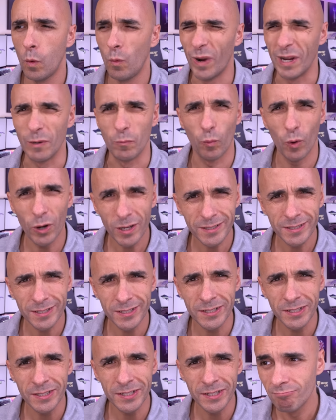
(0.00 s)
Wait, what?
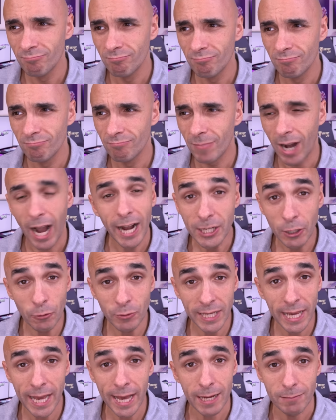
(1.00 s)
I
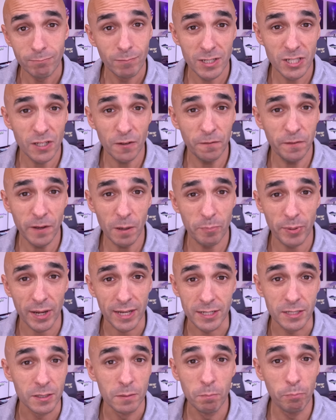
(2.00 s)
don't care, it's a
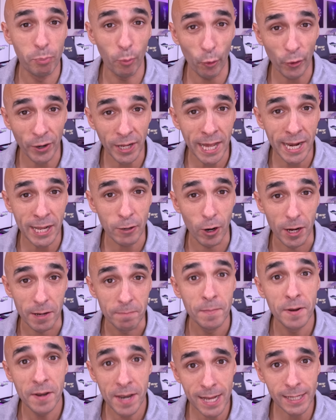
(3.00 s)
Fitband. Boring
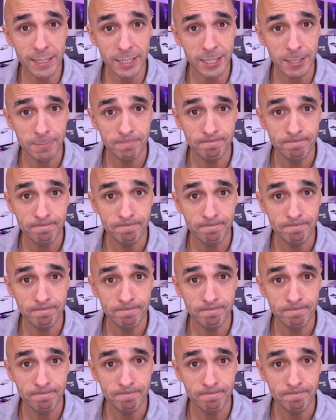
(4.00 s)
anyway. Next.